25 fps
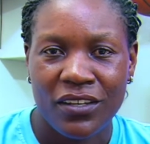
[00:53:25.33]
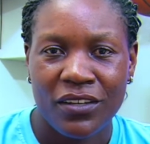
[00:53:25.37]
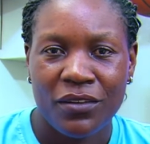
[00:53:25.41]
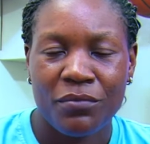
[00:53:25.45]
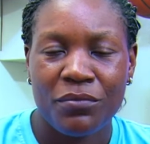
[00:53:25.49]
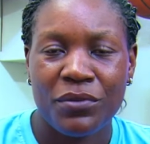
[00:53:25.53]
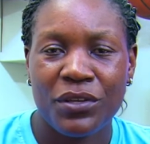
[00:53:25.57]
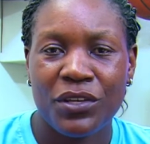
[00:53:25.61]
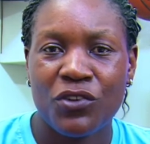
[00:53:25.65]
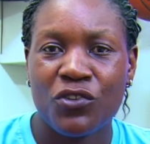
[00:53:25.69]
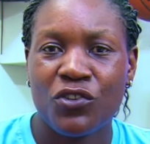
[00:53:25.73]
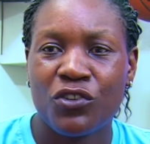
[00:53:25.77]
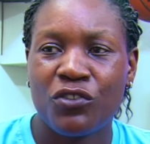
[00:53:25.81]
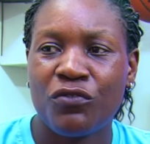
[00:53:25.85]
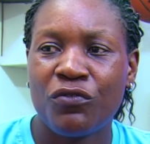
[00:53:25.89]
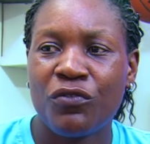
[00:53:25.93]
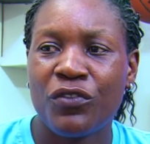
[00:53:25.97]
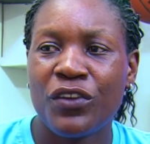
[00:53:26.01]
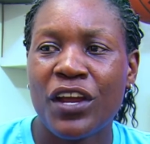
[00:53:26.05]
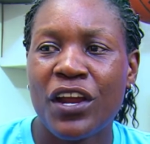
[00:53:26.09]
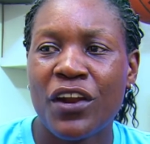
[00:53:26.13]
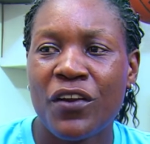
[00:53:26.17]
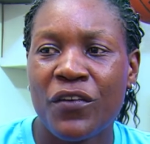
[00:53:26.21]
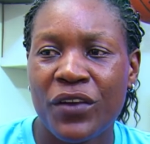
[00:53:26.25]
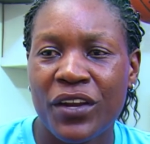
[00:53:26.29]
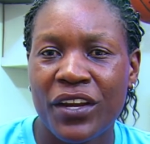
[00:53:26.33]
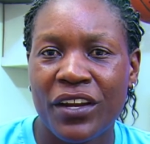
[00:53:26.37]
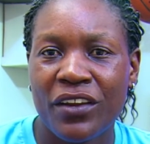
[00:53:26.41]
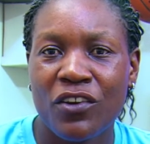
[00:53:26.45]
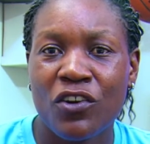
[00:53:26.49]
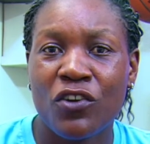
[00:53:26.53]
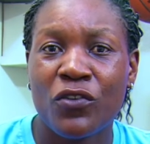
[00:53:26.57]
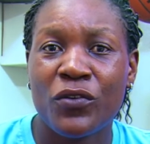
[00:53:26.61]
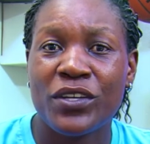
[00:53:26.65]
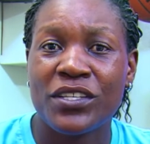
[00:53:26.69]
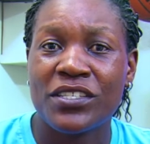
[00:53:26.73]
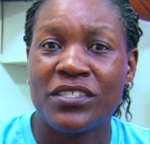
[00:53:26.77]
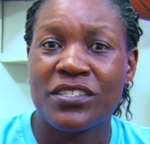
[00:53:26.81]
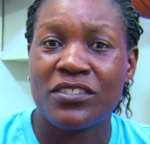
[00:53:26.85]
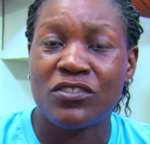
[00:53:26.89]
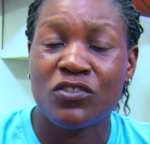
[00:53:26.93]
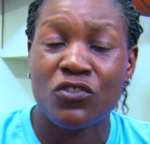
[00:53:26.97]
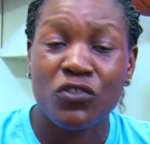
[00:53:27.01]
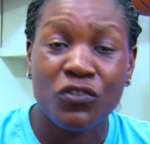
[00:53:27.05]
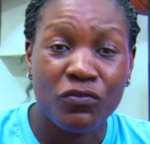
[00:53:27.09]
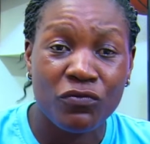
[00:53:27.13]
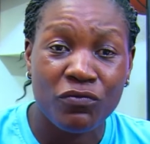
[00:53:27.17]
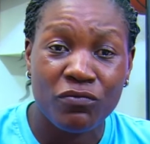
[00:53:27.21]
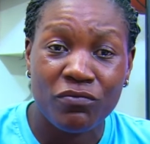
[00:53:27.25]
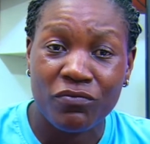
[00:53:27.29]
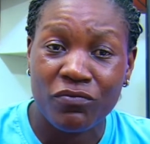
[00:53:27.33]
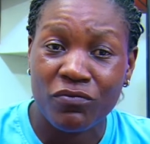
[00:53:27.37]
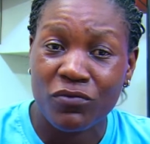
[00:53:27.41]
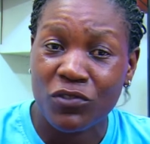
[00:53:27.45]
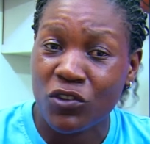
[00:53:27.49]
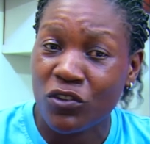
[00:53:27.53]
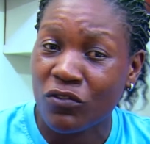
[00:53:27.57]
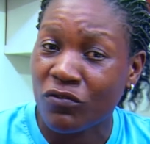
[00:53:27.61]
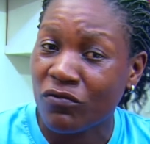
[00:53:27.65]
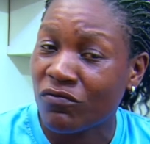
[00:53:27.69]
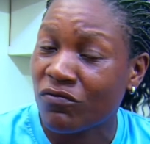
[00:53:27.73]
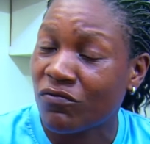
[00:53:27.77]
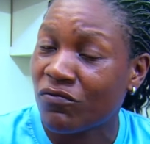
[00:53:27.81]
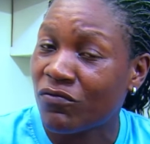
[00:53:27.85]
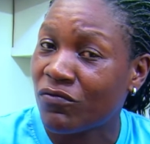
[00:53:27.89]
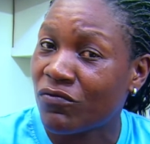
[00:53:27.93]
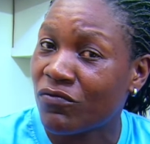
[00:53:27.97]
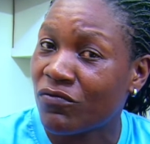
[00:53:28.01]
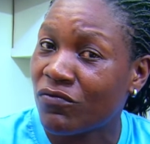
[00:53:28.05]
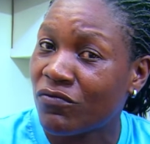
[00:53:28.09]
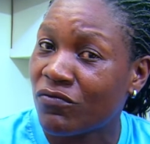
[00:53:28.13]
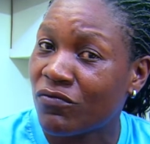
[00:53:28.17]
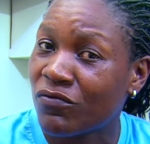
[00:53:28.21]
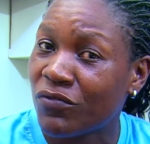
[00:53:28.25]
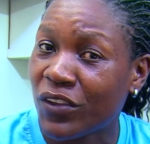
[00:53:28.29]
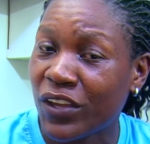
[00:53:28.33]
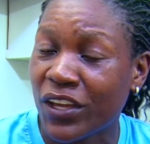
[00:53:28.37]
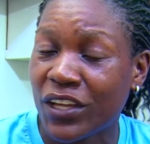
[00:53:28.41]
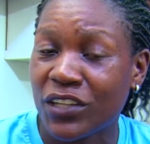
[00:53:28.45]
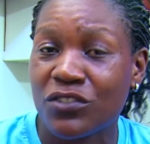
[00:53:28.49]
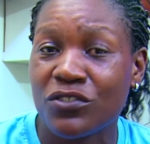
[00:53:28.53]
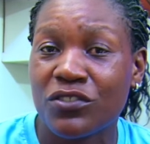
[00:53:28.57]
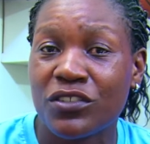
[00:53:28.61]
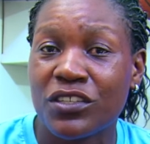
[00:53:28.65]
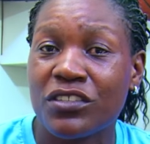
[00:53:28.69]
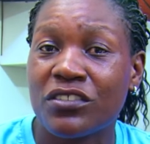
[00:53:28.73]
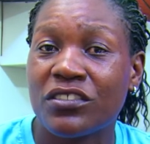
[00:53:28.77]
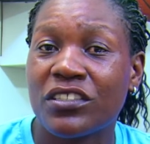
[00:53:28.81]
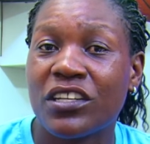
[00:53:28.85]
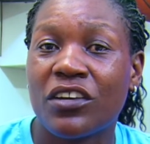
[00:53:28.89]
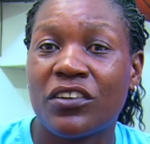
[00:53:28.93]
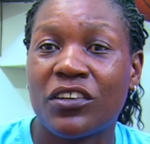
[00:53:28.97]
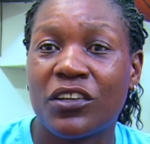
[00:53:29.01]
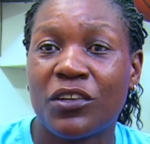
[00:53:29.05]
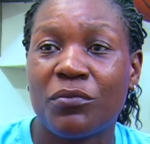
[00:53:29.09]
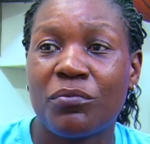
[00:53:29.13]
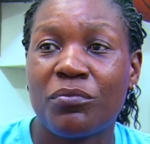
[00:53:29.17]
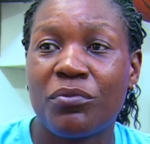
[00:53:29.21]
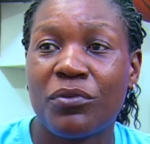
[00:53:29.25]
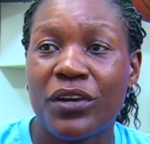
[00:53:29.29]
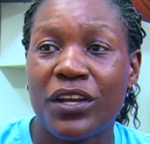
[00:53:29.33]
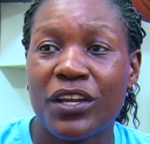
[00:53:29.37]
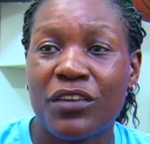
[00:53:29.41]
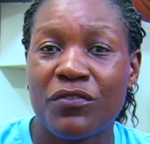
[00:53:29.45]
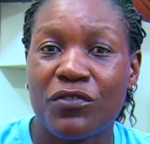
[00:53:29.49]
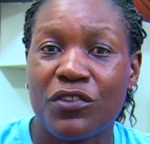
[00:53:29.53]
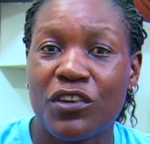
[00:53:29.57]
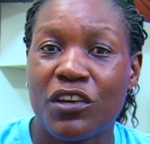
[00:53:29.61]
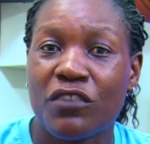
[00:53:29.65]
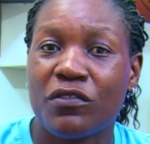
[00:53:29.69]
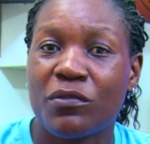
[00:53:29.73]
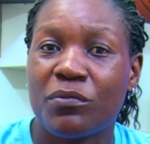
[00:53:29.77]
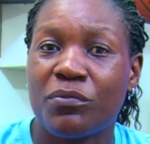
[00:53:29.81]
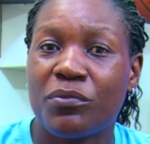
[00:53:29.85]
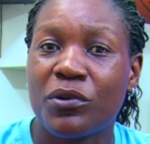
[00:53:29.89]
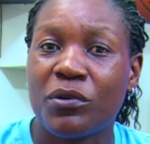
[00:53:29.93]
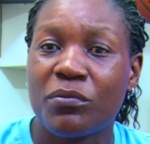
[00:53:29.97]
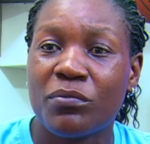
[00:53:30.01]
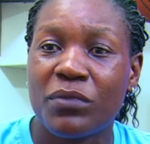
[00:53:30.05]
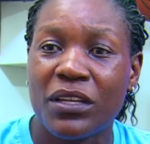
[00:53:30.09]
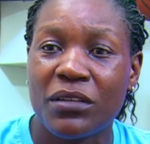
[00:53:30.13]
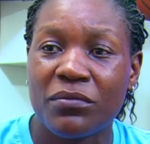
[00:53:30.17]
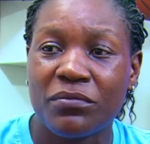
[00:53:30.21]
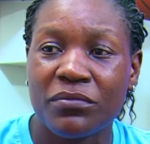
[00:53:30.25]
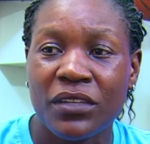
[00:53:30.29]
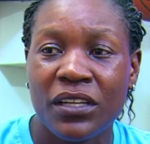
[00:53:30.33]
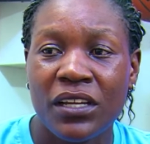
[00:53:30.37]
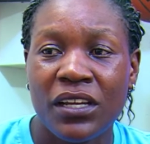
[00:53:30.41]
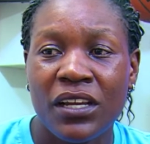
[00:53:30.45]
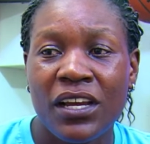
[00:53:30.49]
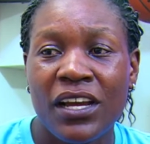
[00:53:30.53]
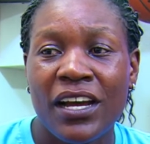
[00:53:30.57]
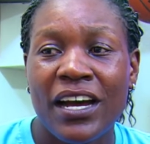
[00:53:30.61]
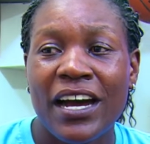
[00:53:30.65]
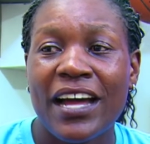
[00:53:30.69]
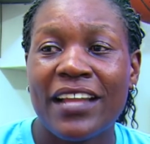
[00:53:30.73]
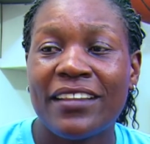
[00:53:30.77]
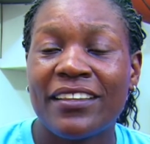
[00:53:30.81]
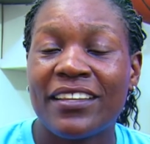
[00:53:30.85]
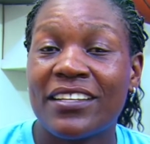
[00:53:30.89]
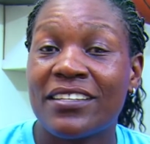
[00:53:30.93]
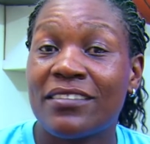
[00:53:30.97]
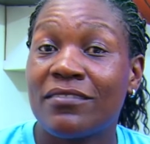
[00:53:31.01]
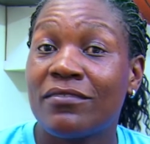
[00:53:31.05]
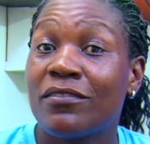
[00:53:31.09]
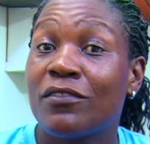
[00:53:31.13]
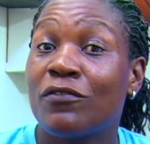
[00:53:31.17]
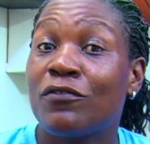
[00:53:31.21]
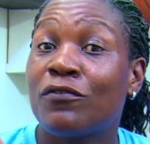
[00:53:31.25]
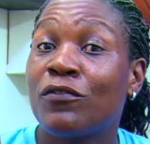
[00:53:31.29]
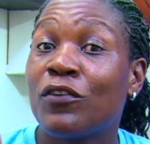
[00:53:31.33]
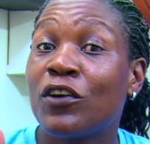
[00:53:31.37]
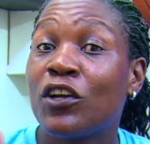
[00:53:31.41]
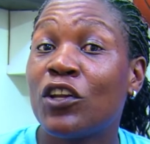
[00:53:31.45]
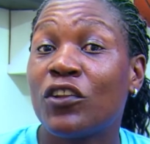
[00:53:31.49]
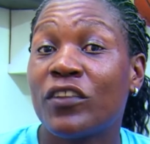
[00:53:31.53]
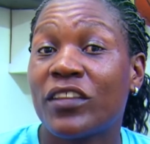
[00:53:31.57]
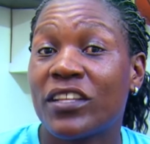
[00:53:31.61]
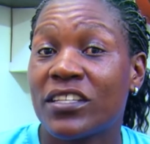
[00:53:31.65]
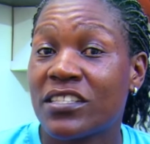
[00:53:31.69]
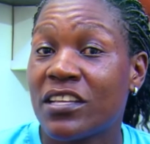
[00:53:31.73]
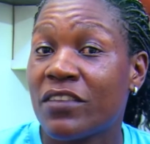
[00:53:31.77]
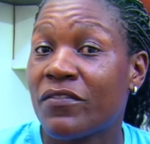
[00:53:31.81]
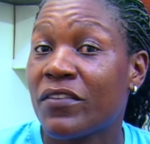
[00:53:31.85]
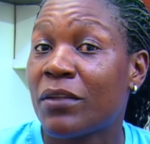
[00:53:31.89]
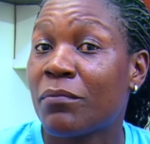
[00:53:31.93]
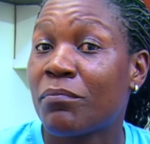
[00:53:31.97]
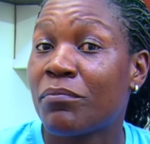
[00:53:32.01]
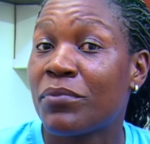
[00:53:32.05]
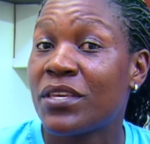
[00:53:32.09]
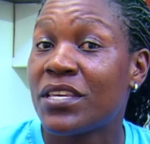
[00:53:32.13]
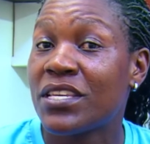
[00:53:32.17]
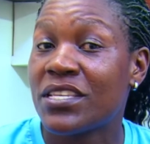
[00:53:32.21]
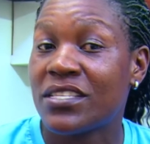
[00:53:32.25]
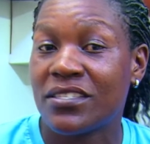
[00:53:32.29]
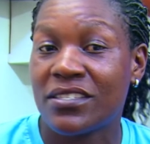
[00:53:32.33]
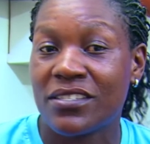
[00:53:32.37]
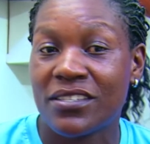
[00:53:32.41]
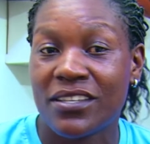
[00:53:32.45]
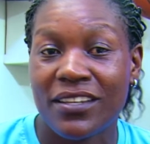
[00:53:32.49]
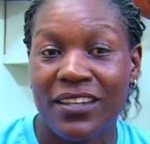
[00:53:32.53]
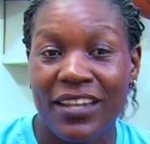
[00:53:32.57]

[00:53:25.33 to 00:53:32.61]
Be God fearing. Always don't fear to kneel down and pray if you have a problem, and then follow the 7 P's.